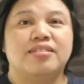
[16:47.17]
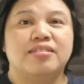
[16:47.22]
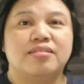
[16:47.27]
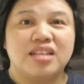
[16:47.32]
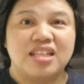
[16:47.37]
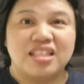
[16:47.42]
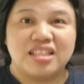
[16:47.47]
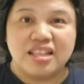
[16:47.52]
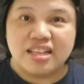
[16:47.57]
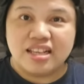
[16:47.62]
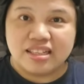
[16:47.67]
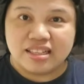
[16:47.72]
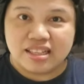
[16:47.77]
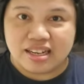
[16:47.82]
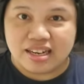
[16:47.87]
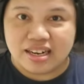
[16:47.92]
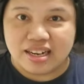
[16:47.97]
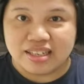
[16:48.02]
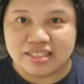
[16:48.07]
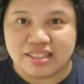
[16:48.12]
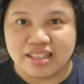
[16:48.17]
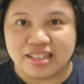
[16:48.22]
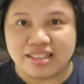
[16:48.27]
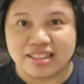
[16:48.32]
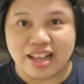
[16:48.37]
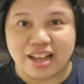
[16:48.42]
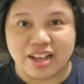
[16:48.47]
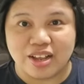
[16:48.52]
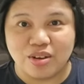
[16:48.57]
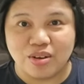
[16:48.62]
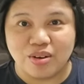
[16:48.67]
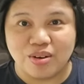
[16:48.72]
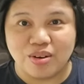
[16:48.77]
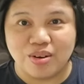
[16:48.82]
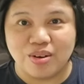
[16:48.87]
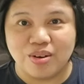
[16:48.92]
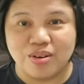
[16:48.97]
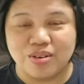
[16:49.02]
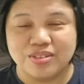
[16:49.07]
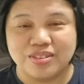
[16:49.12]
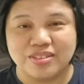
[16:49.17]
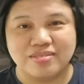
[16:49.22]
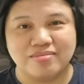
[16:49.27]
ngiti-ngiti lang din tayo,